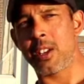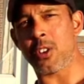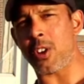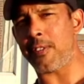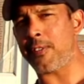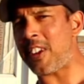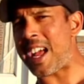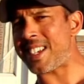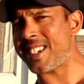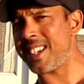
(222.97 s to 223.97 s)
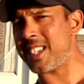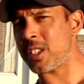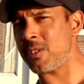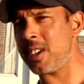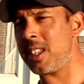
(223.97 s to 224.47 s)
Got a Flash
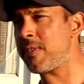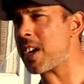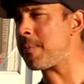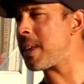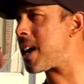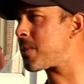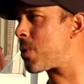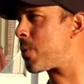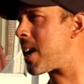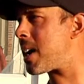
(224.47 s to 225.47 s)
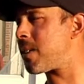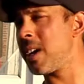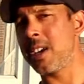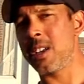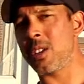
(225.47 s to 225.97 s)
S3. They've come down to around
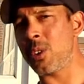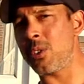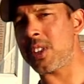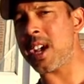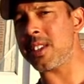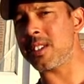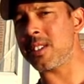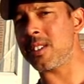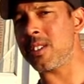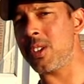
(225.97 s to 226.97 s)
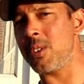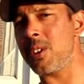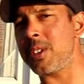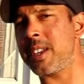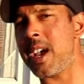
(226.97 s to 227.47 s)
2,000
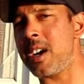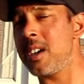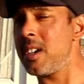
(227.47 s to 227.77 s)
euros now,